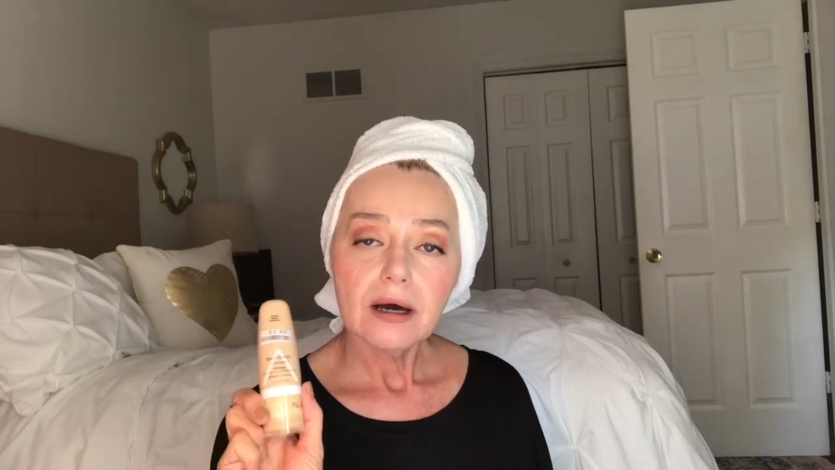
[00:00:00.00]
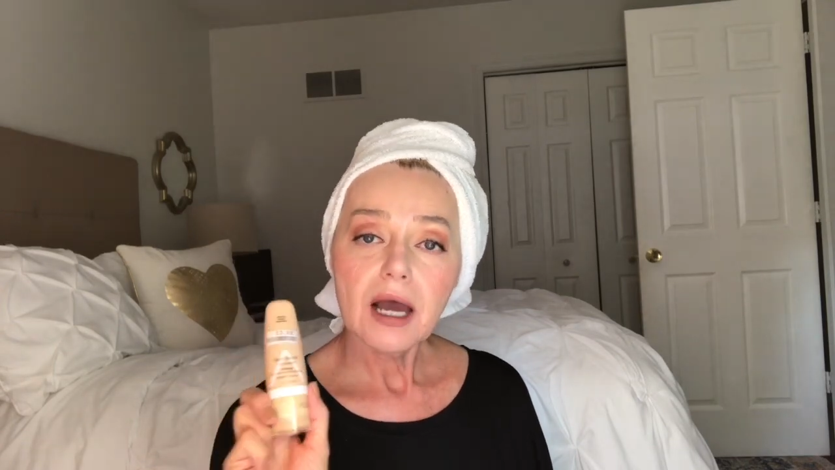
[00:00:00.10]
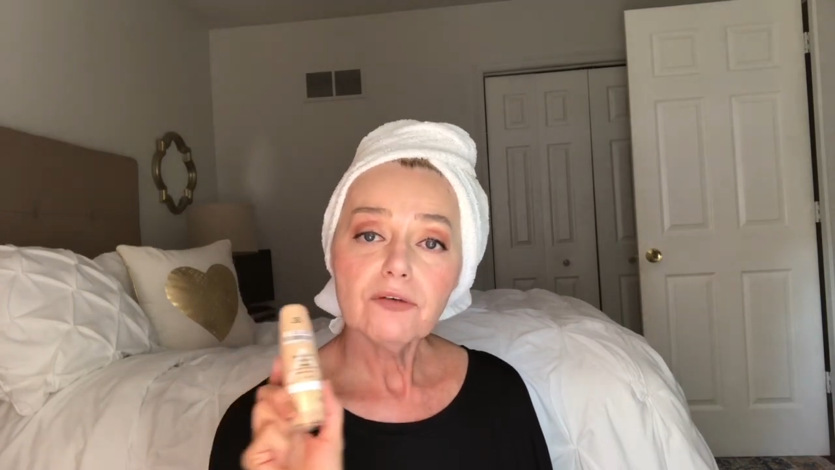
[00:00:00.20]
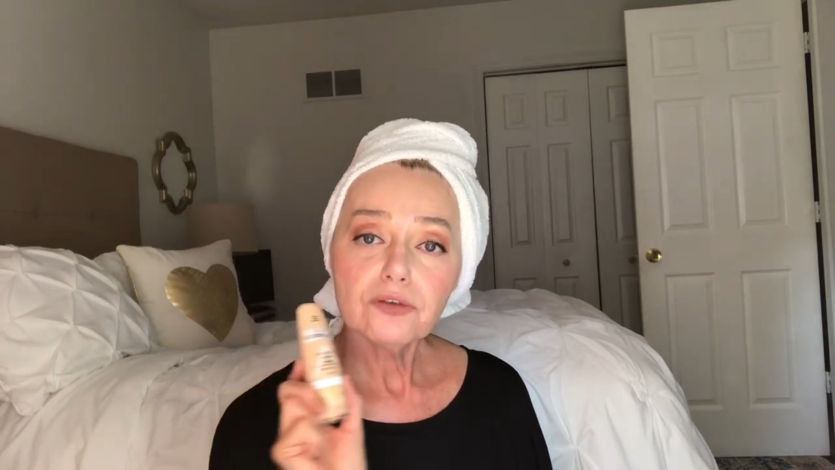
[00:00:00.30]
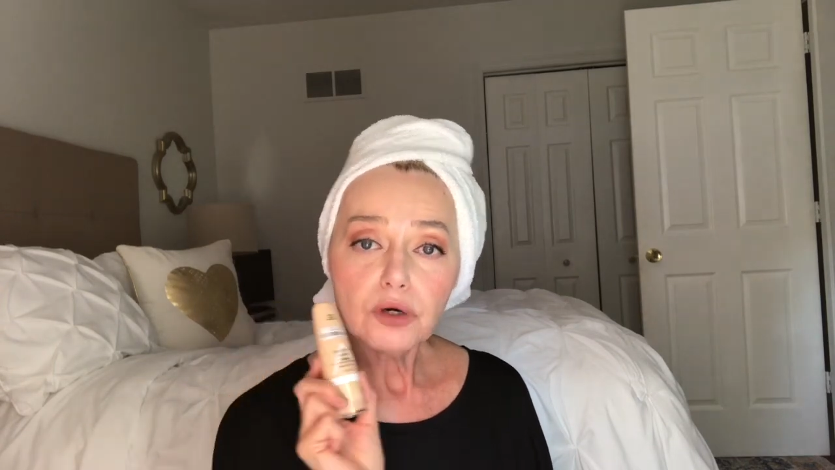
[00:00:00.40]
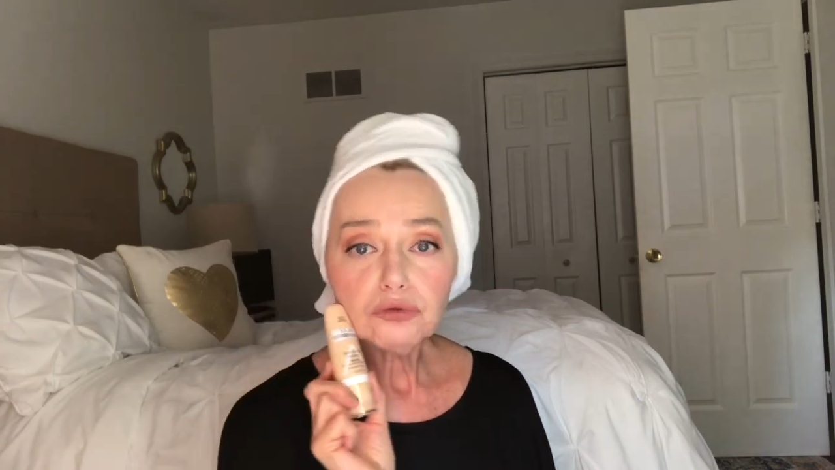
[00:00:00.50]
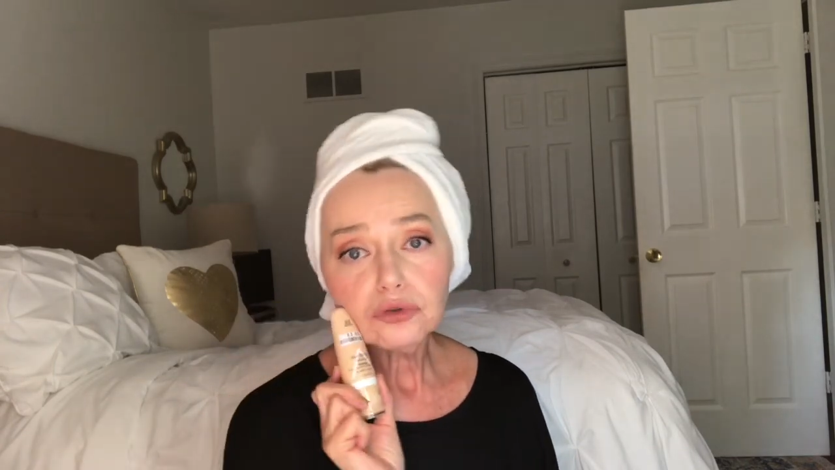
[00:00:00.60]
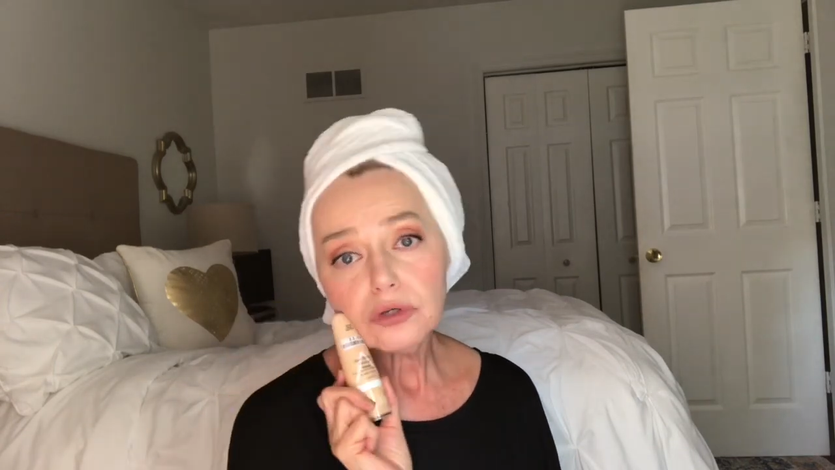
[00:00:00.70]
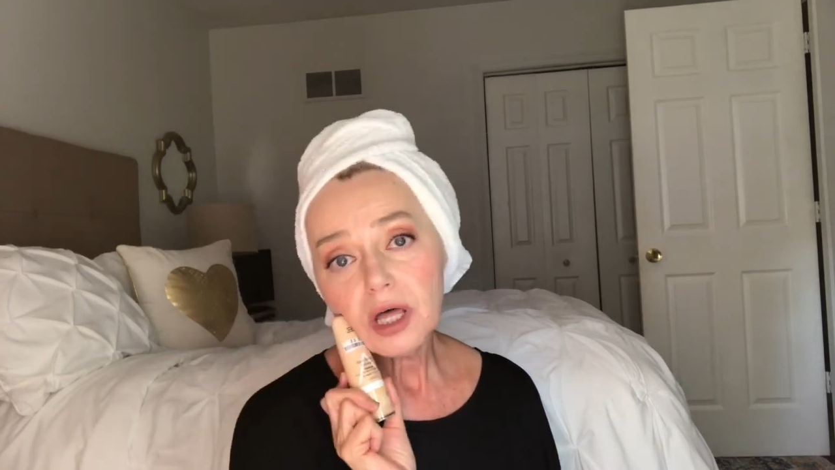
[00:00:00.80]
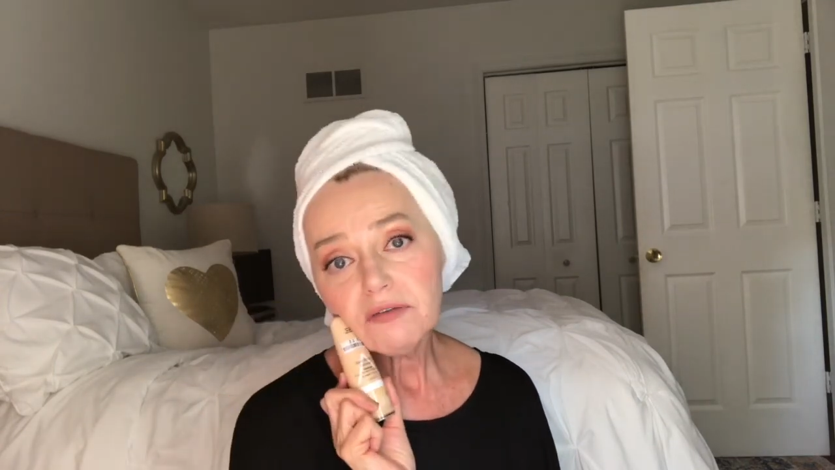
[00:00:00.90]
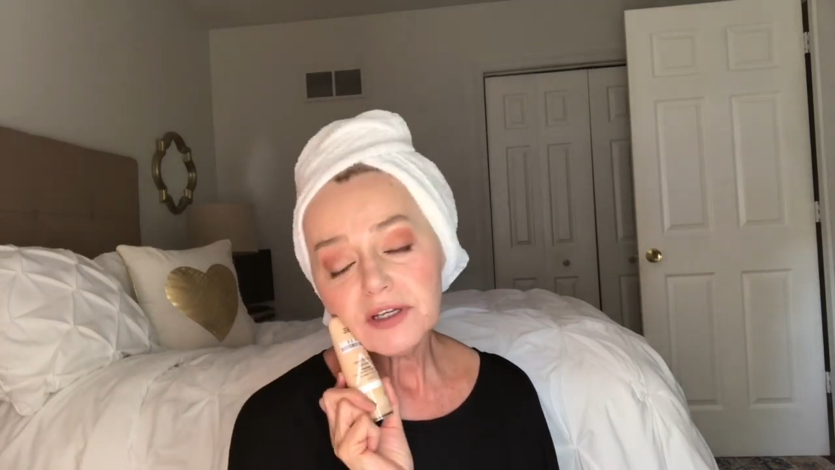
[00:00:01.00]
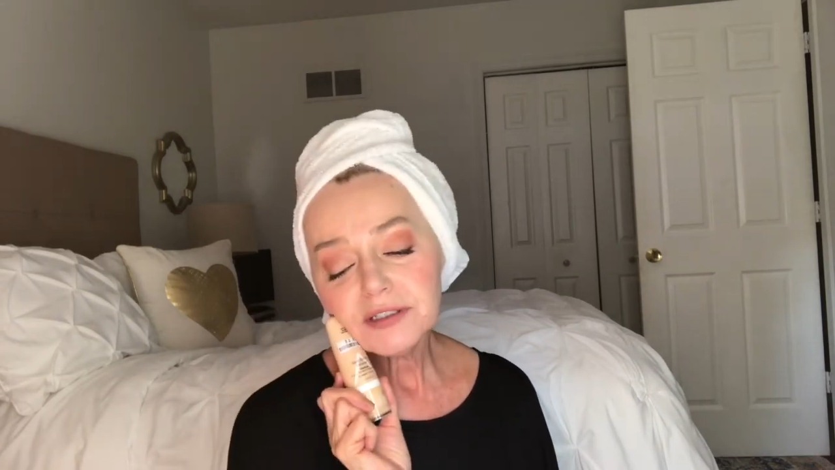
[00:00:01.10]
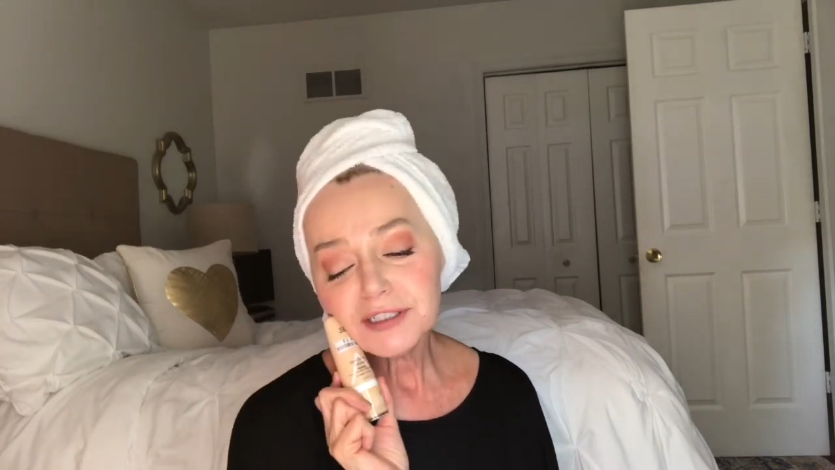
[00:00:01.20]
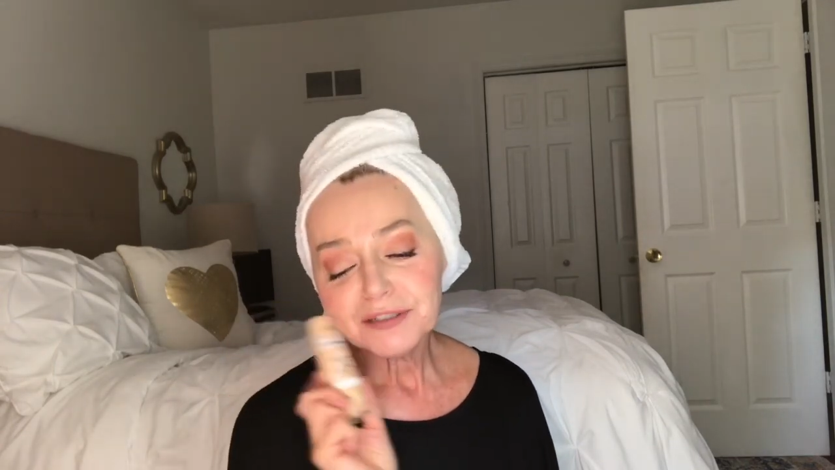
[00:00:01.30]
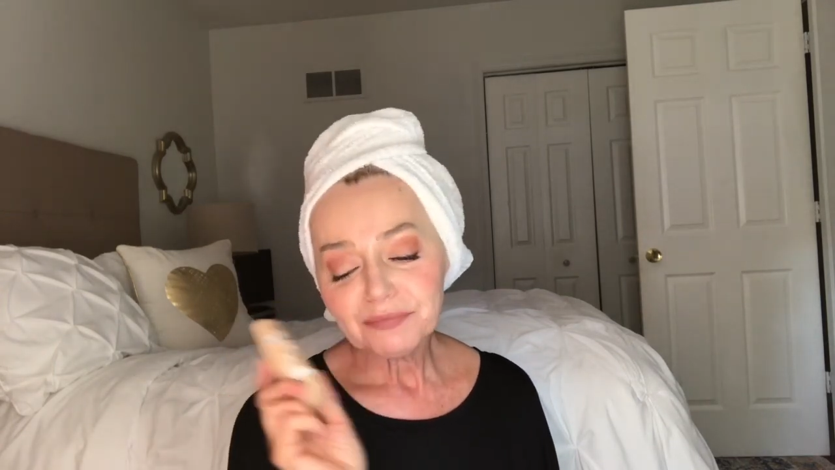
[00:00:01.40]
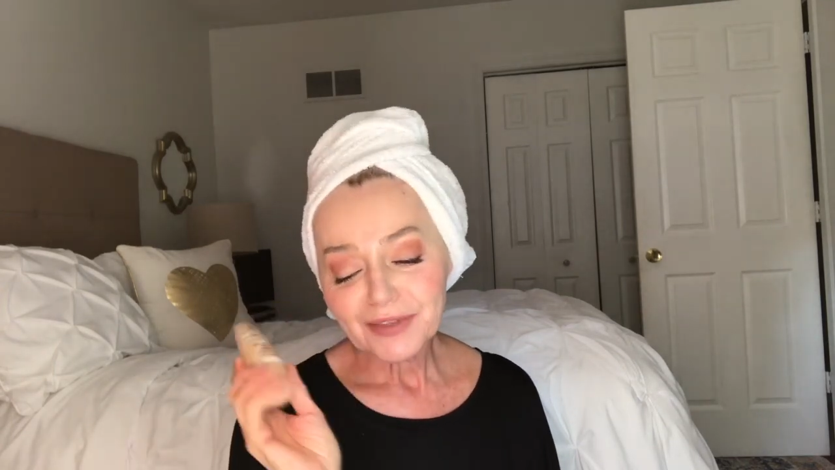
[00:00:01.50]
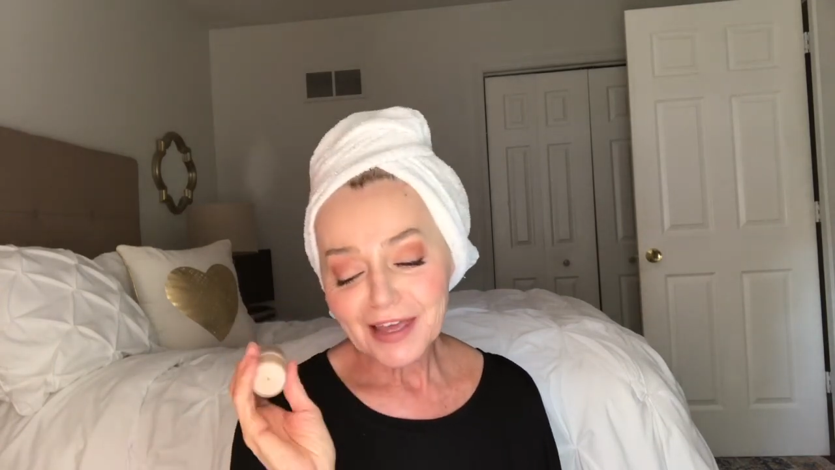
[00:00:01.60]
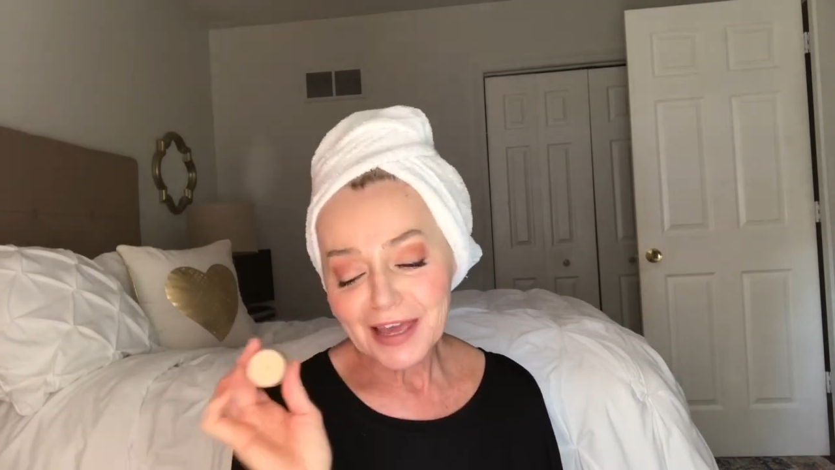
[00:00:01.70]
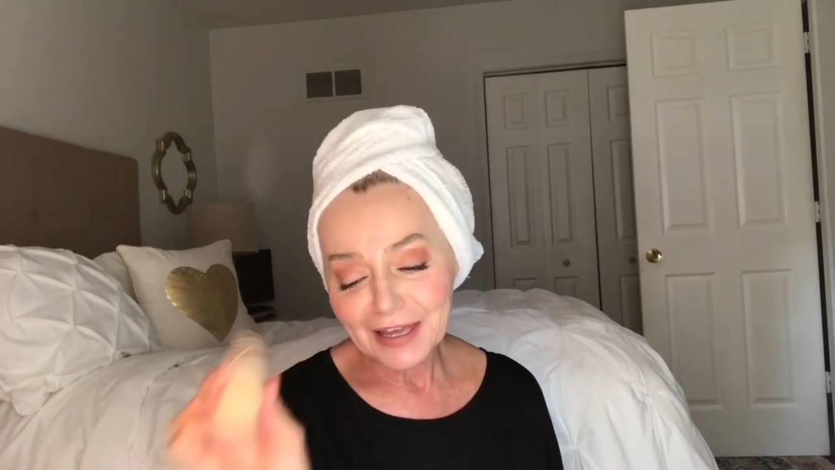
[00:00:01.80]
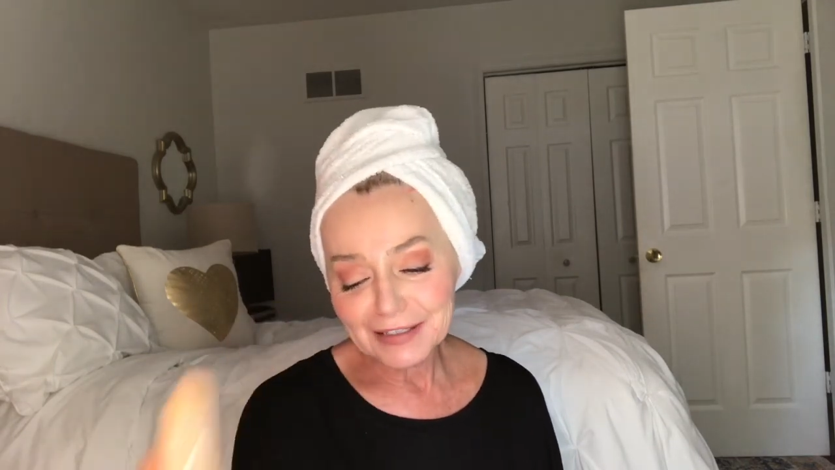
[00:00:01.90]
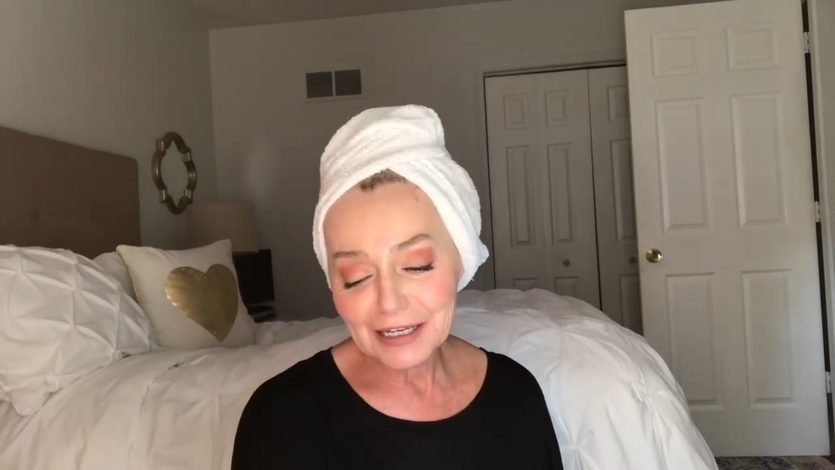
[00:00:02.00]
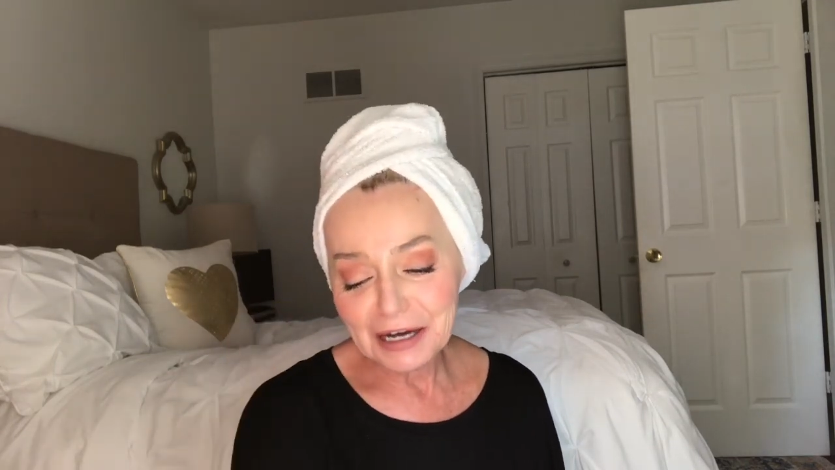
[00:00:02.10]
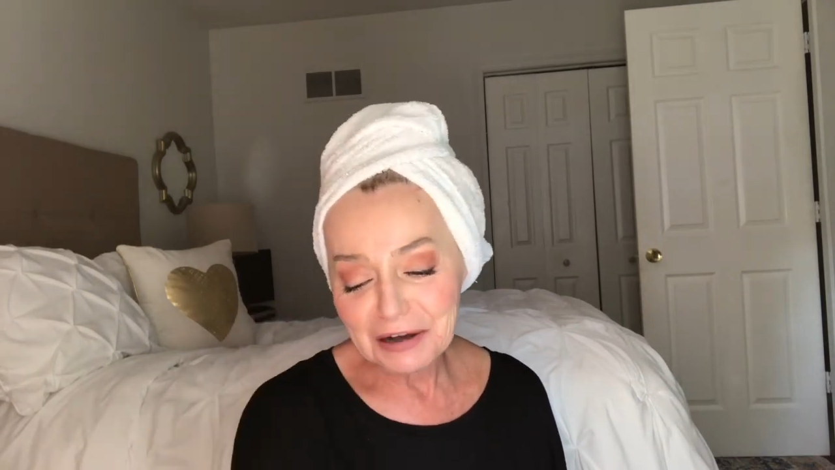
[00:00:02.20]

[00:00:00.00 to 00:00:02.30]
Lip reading: I've grown to love it. And